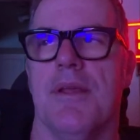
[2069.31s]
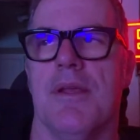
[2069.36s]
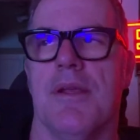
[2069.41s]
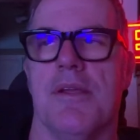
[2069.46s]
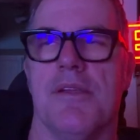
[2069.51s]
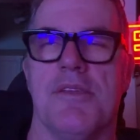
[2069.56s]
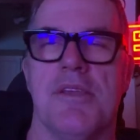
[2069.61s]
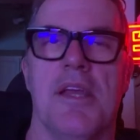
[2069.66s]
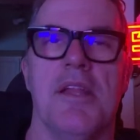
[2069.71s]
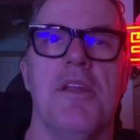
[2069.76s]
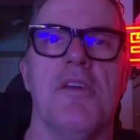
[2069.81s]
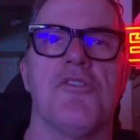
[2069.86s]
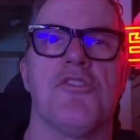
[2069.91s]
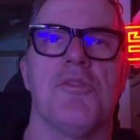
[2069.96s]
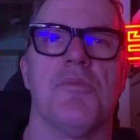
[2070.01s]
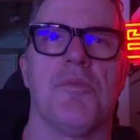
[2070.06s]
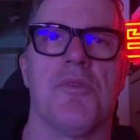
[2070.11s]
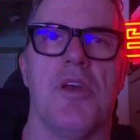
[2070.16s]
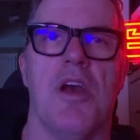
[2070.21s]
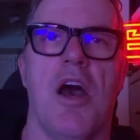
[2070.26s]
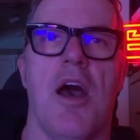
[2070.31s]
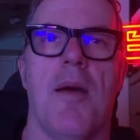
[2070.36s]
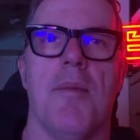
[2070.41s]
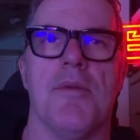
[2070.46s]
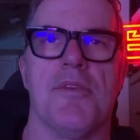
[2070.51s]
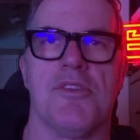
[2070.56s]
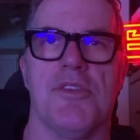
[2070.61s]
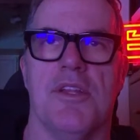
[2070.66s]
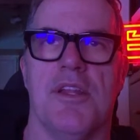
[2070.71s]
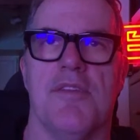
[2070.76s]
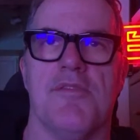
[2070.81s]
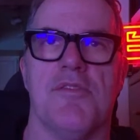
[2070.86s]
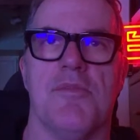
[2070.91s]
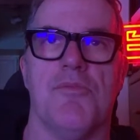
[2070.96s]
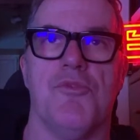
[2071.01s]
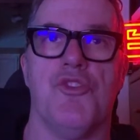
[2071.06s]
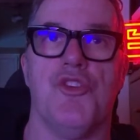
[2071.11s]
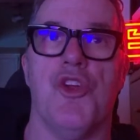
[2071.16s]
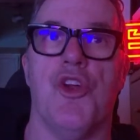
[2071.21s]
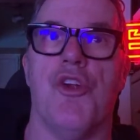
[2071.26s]
Because I know some comics that have
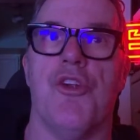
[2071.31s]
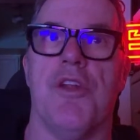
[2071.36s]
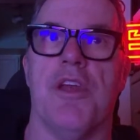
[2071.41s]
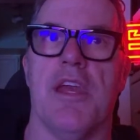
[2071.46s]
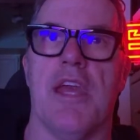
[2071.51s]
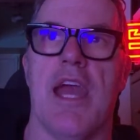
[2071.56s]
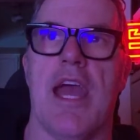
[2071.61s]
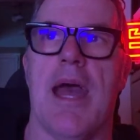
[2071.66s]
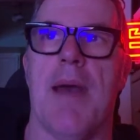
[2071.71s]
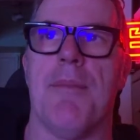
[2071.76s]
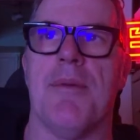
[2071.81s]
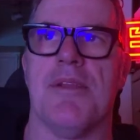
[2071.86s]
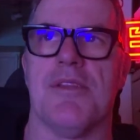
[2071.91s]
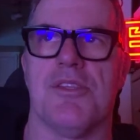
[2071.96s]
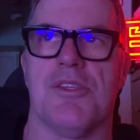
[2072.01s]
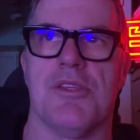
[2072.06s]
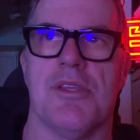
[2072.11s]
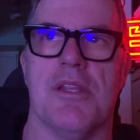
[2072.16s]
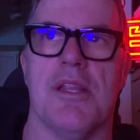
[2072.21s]
some dirty habits